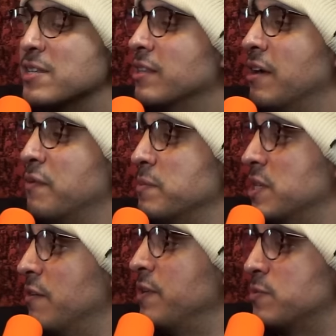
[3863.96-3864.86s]
He doesn't love
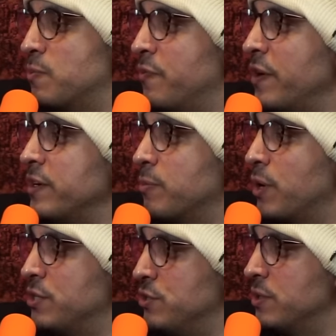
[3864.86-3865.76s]
himself. He's very
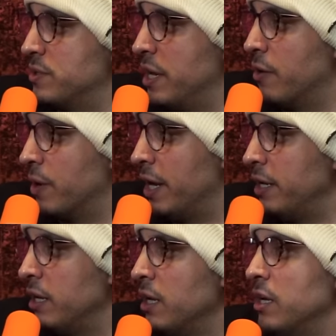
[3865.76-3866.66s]
depressed. You could tell, right?